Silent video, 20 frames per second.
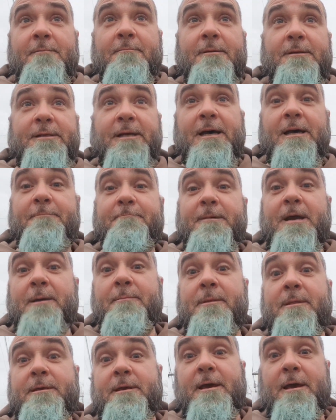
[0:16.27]
beside
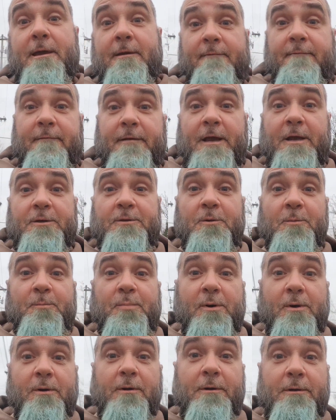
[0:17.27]
Mammoth Cave National
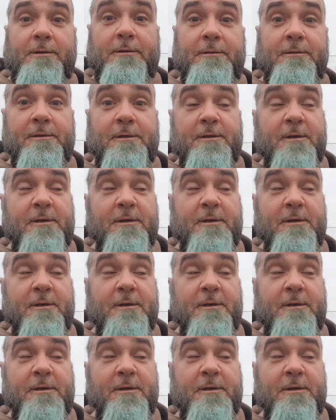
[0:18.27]
Park.